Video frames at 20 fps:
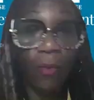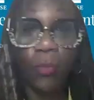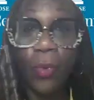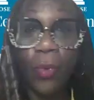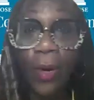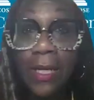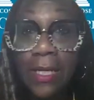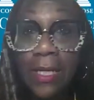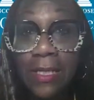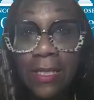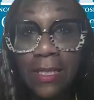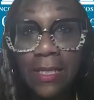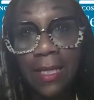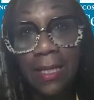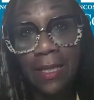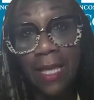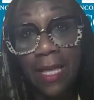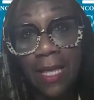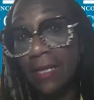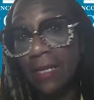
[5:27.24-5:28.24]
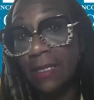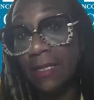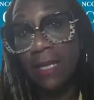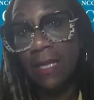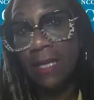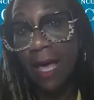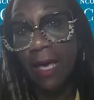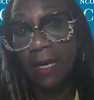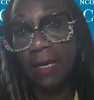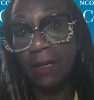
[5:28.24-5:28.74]
witnessing things
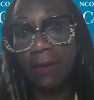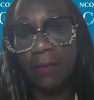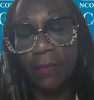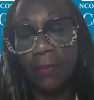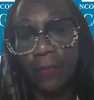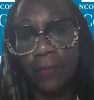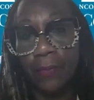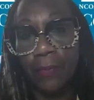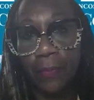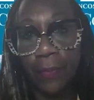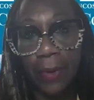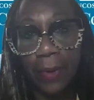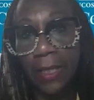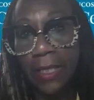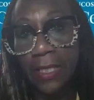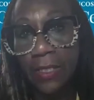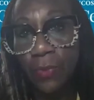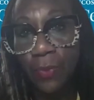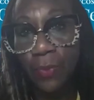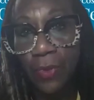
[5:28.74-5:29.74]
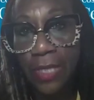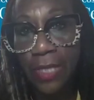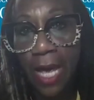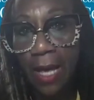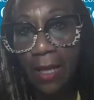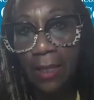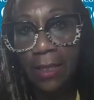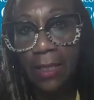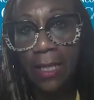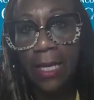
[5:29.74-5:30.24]
like police
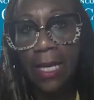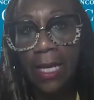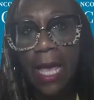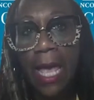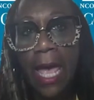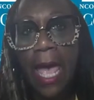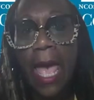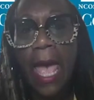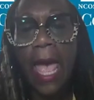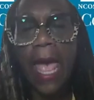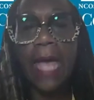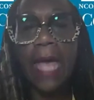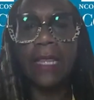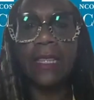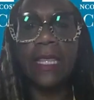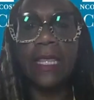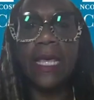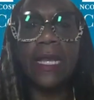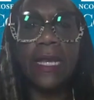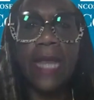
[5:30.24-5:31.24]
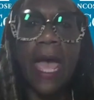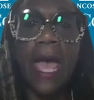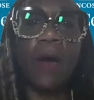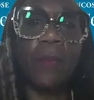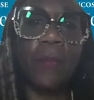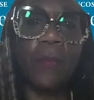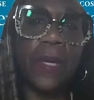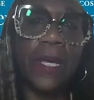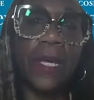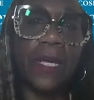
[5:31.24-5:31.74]
brutality, and then now
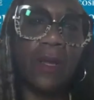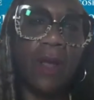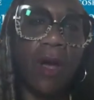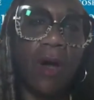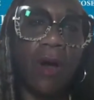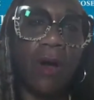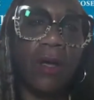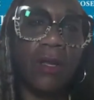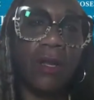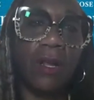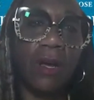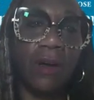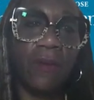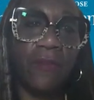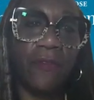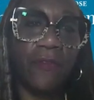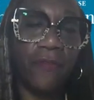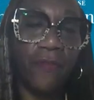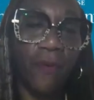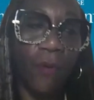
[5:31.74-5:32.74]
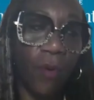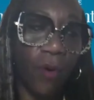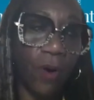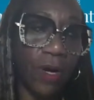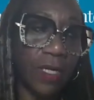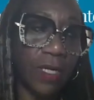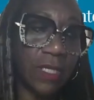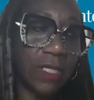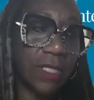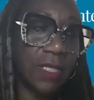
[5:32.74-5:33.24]
being on a
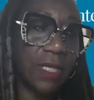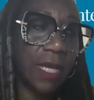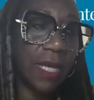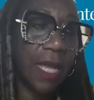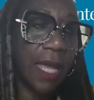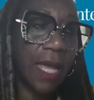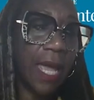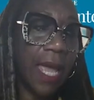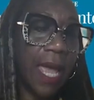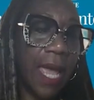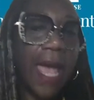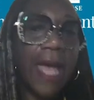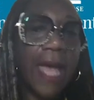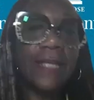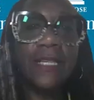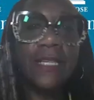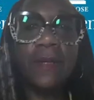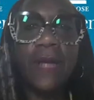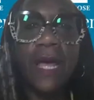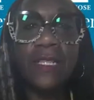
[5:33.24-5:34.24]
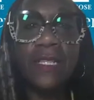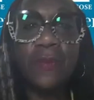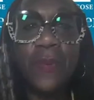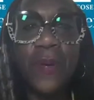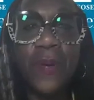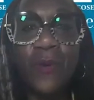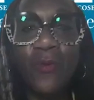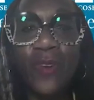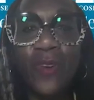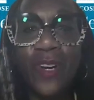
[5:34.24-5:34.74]
force and sometimes
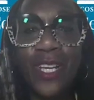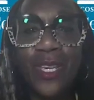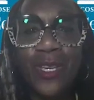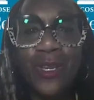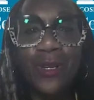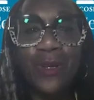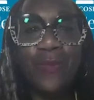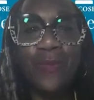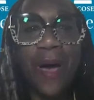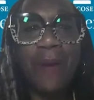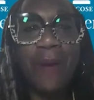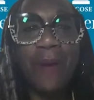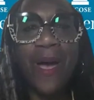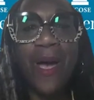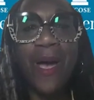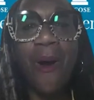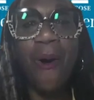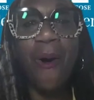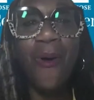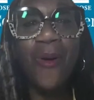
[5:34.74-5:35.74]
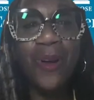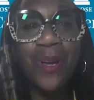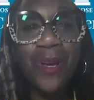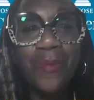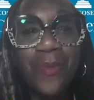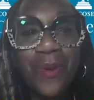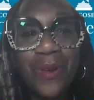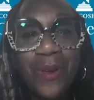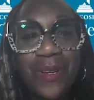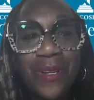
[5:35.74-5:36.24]
being ridiculed by my own
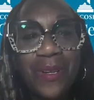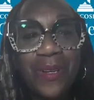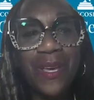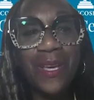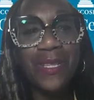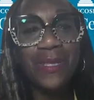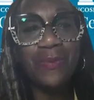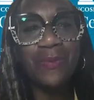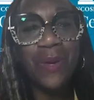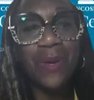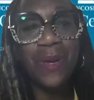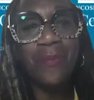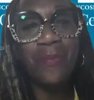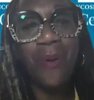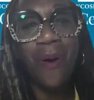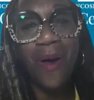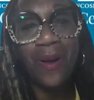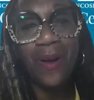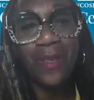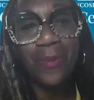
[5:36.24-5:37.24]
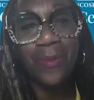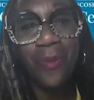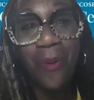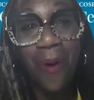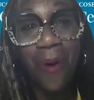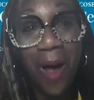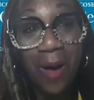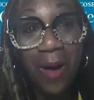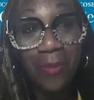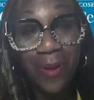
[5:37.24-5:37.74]
community as being part of the
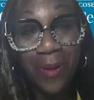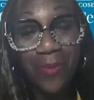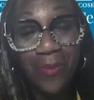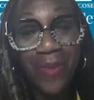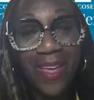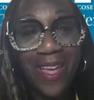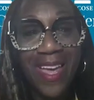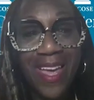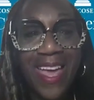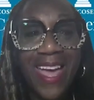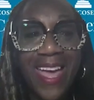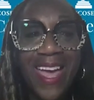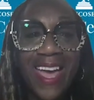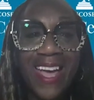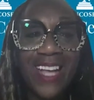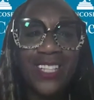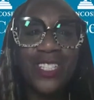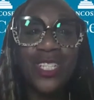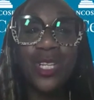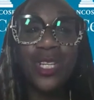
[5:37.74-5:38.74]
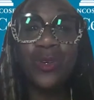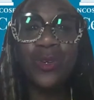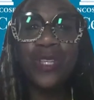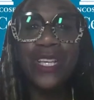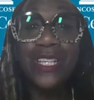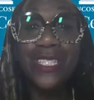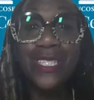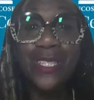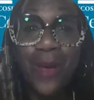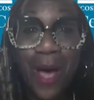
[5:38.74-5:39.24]
problem. And to
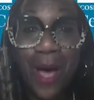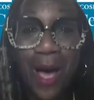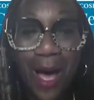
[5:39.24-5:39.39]
this